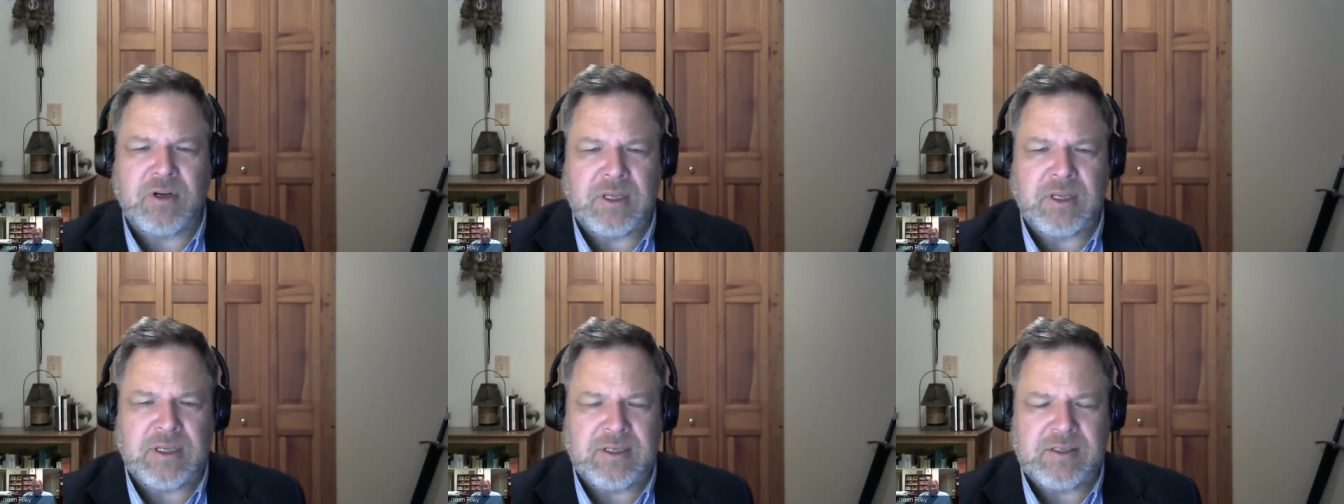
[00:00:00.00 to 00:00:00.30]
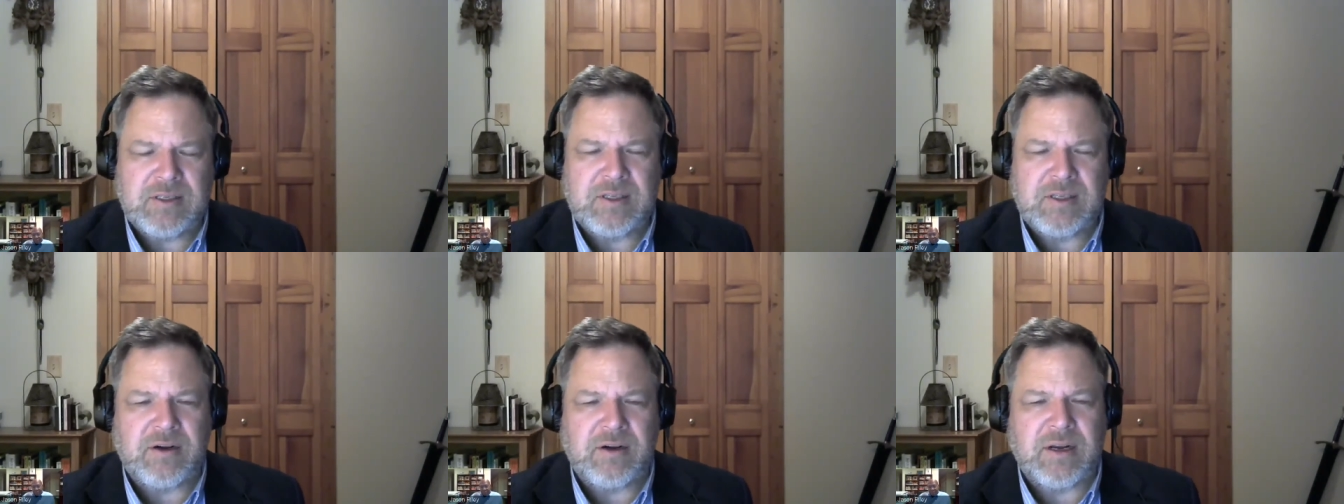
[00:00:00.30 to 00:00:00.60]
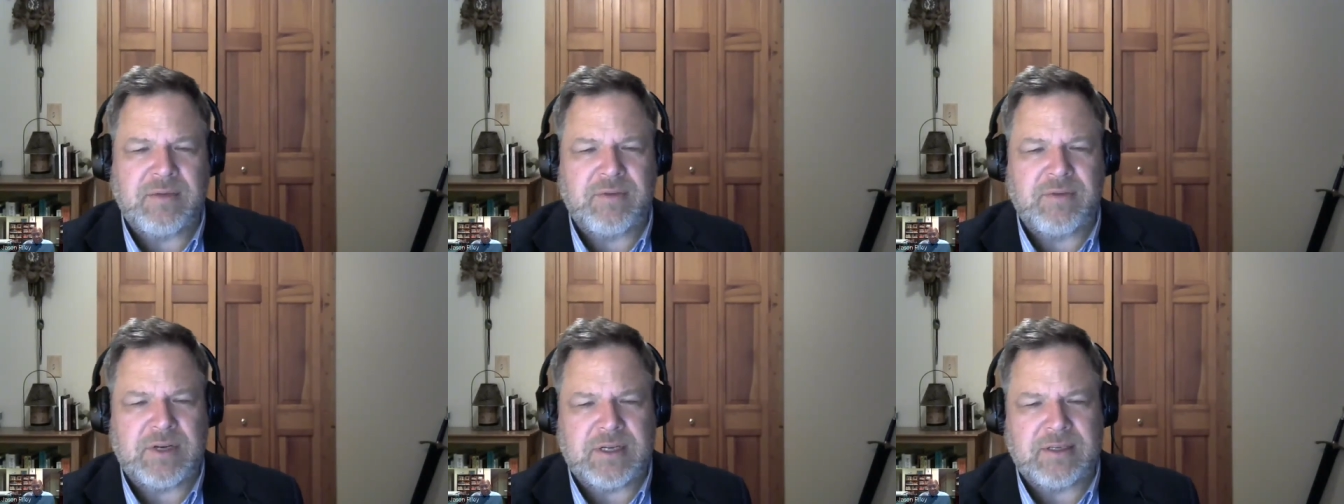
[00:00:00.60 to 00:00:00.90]
is there
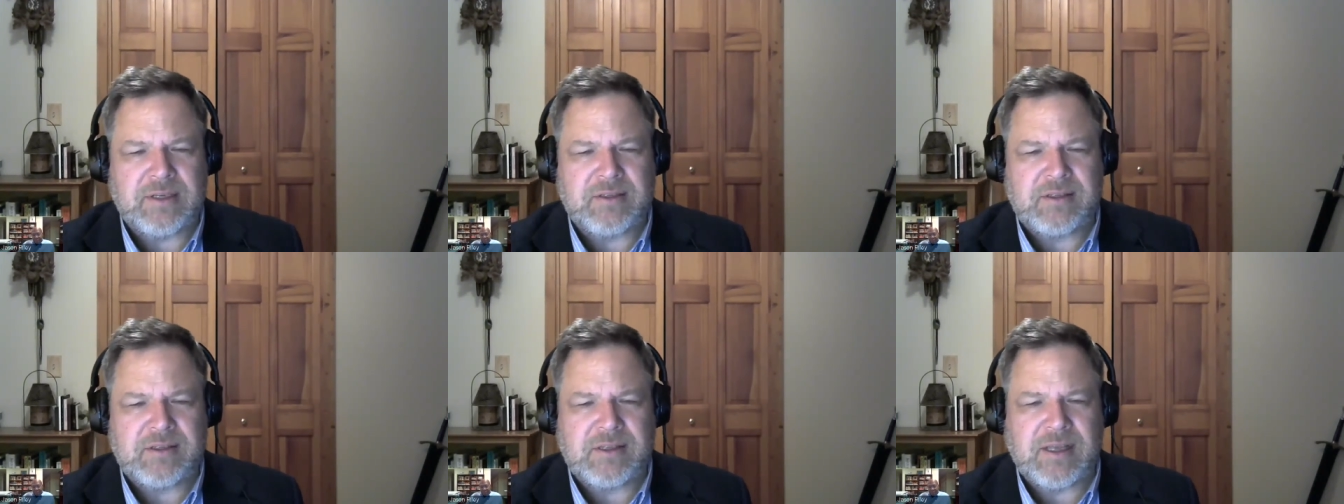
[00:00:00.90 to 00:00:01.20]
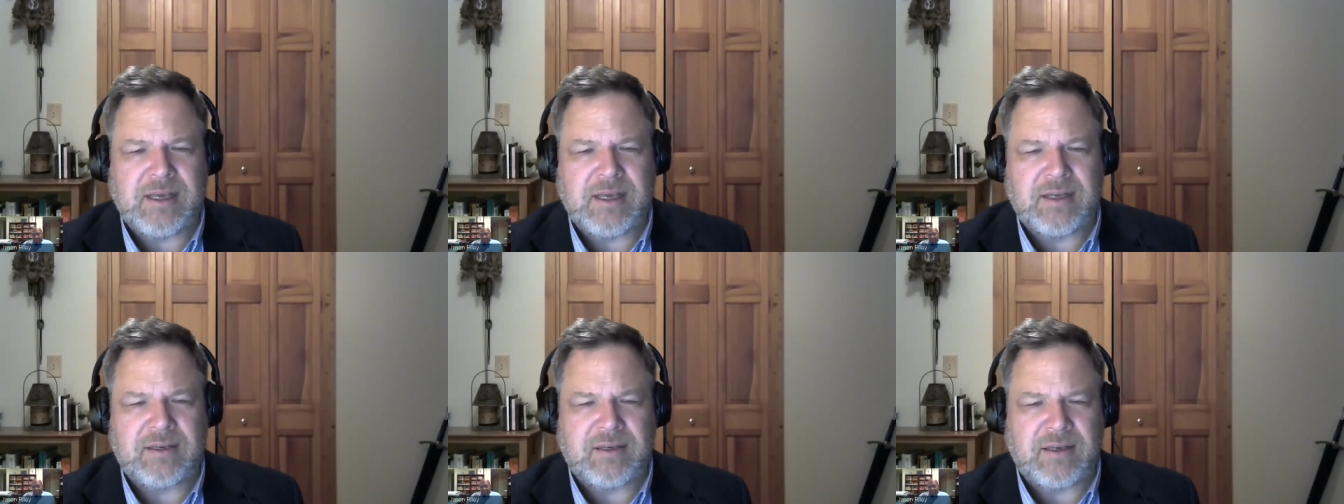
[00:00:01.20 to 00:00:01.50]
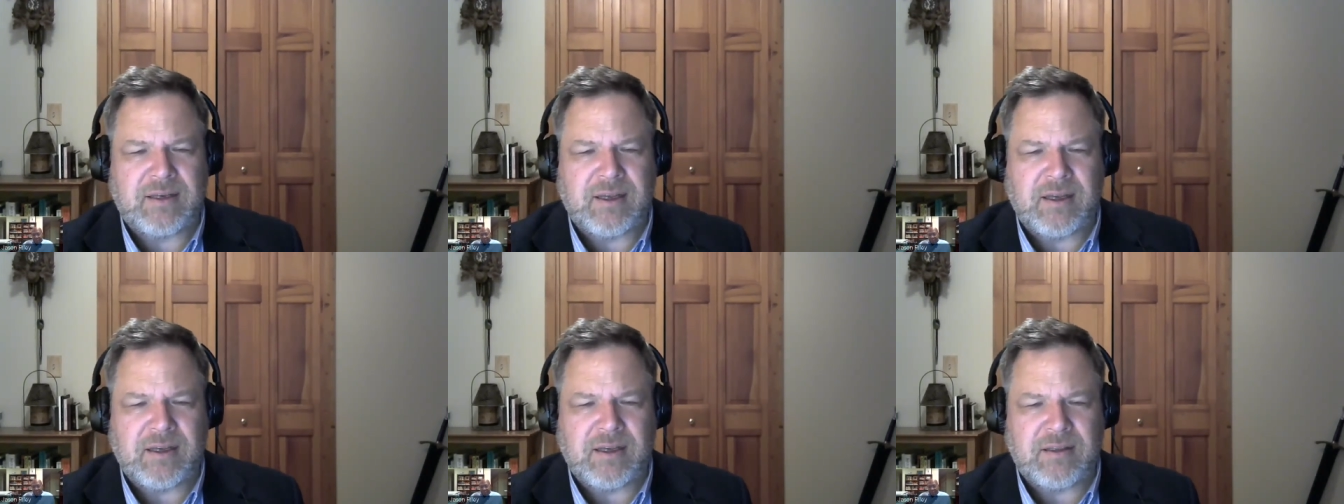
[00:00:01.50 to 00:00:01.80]
evidence that
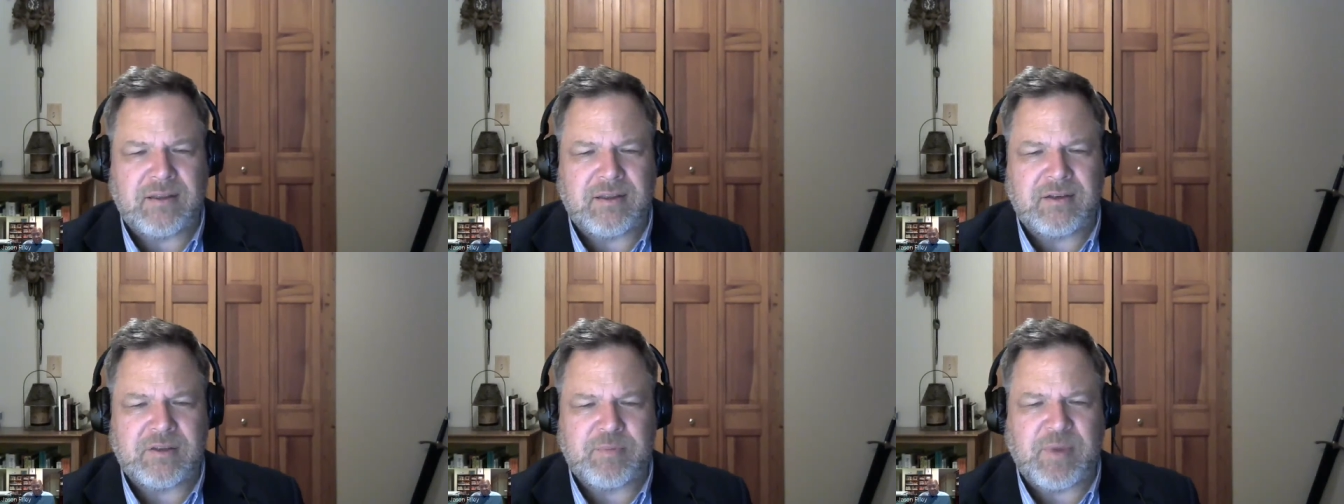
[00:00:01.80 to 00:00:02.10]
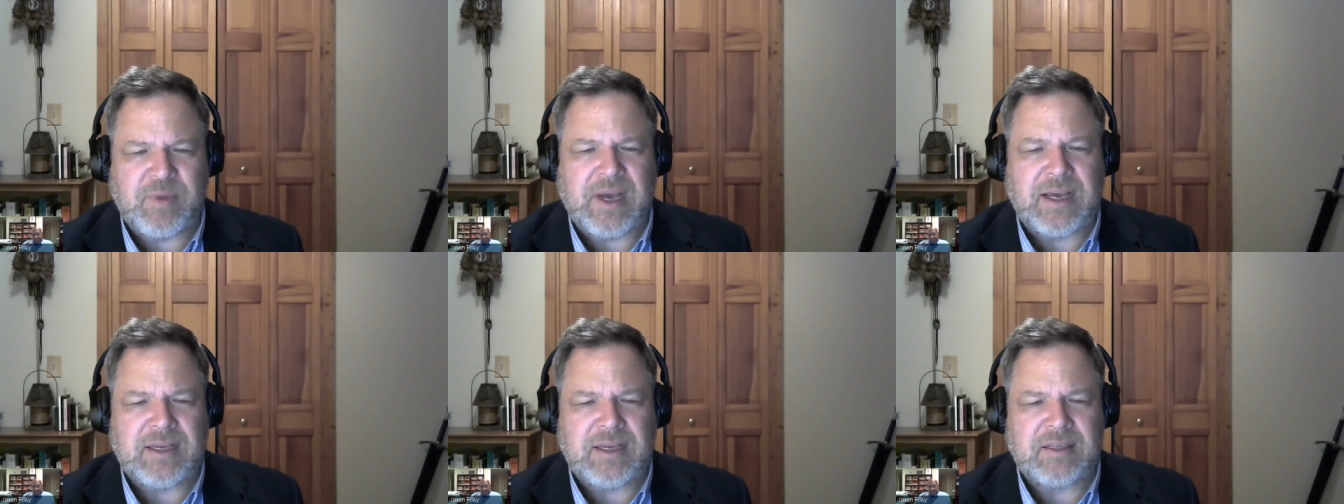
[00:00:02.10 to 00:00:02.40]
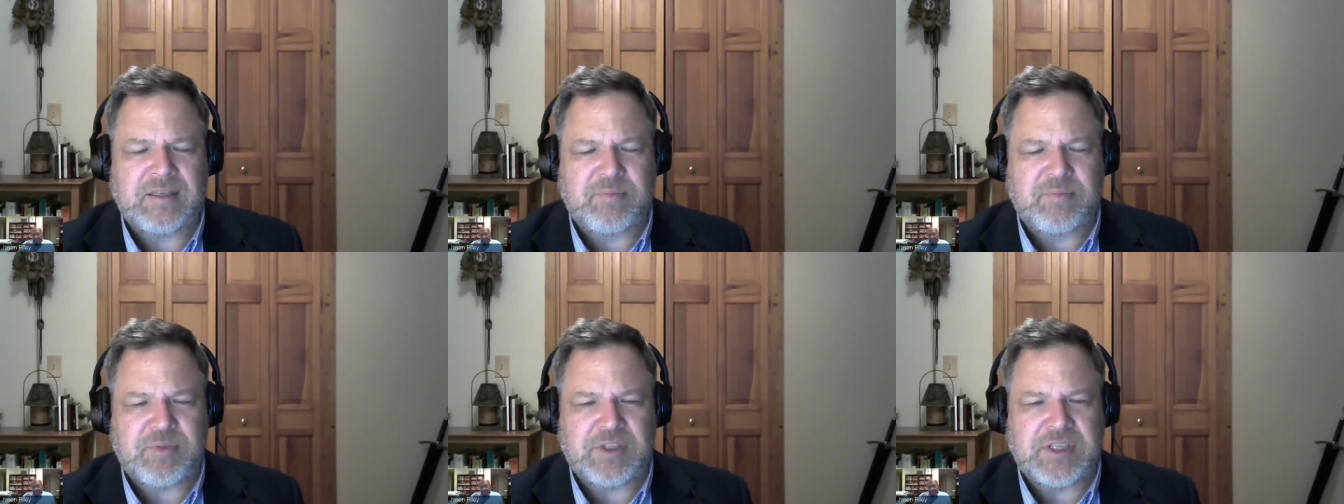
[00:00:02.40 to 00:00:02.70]
uh, there's
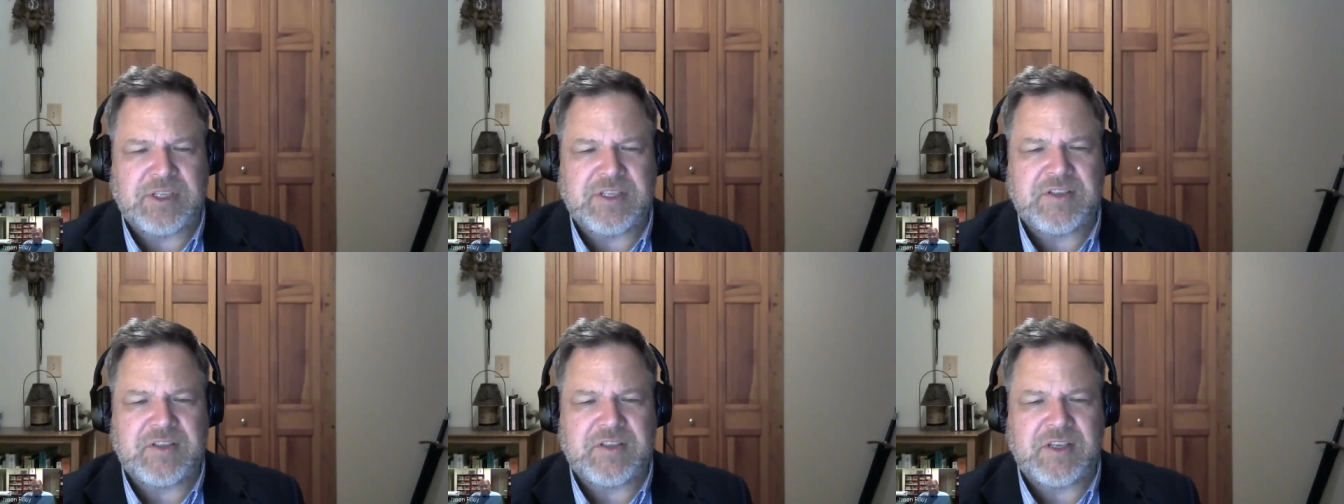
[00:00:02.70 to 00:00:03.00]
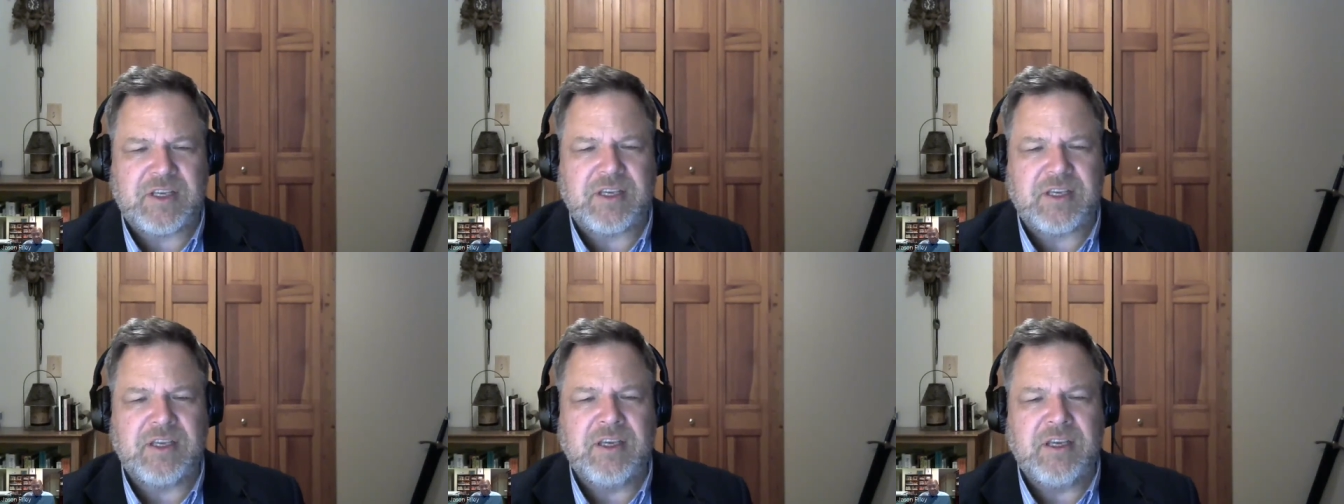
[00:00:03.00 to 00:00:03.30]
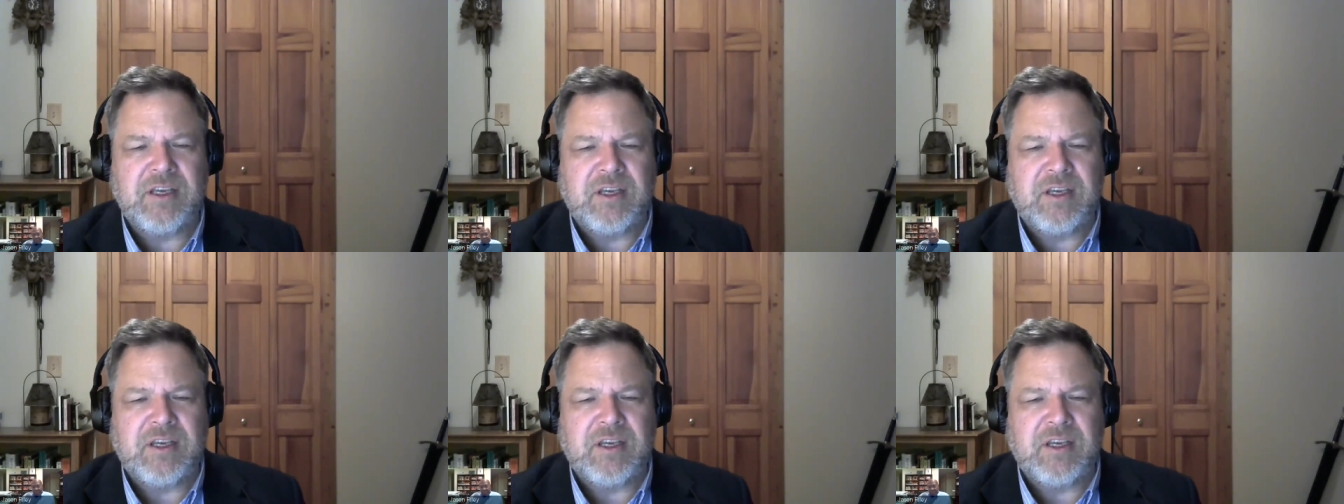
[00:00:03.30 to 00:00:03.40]
biased policing